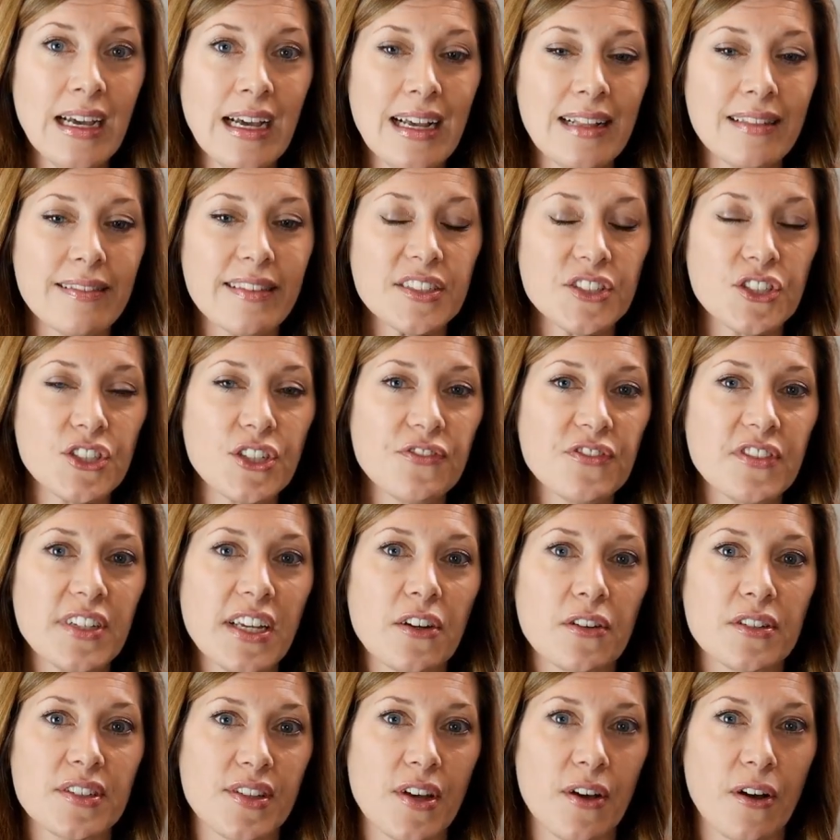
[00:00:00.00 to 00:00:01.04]
Let's shift
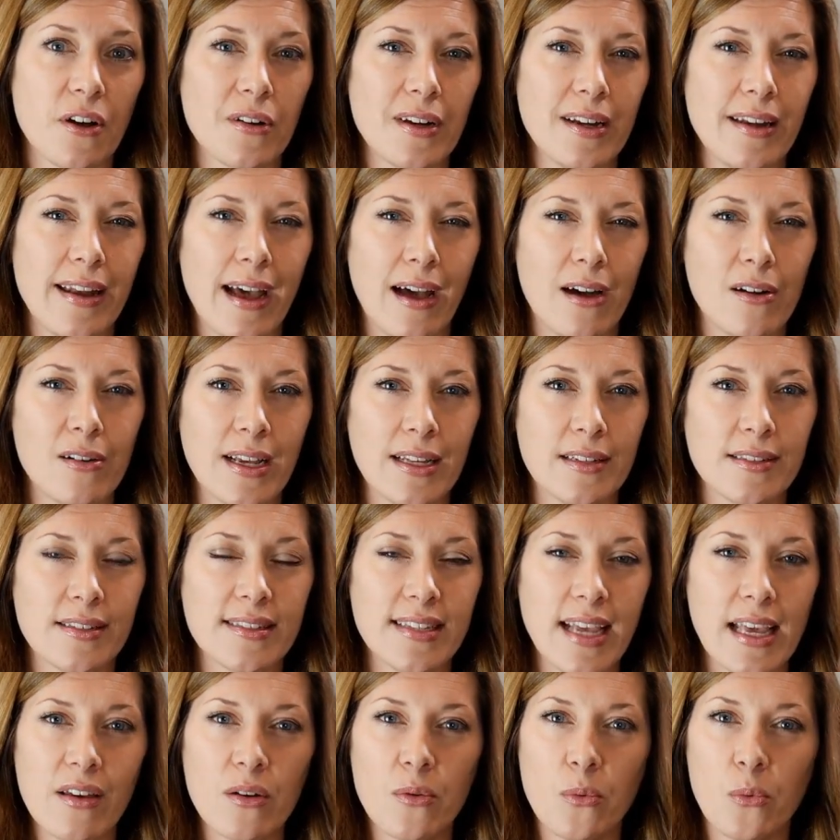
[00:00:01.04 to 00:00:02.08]
gears though now and
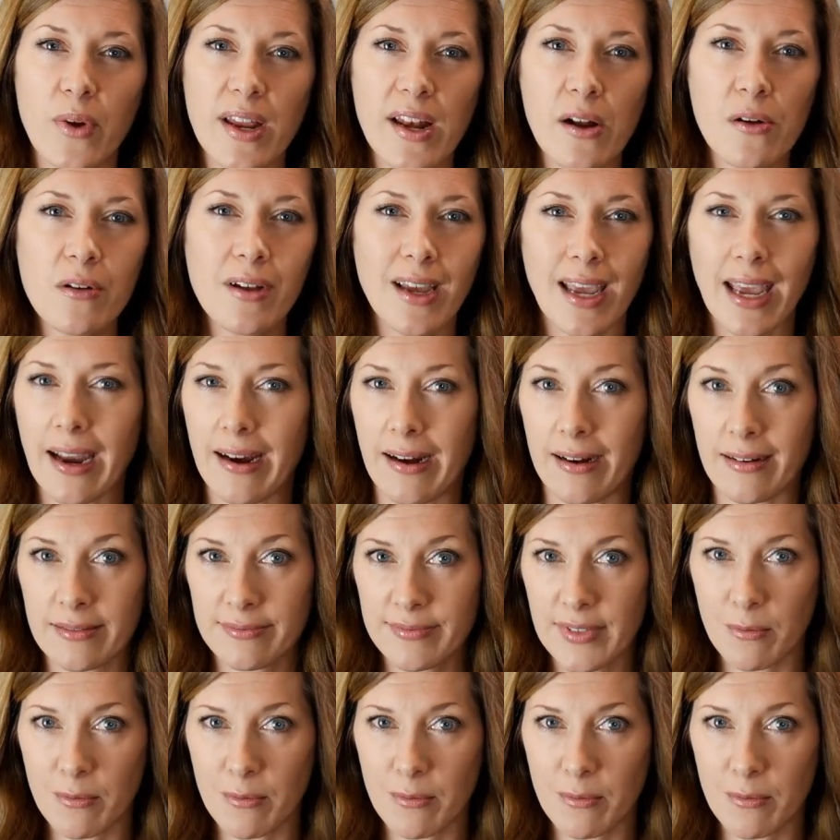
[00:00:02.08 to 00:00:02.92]
say that we don't care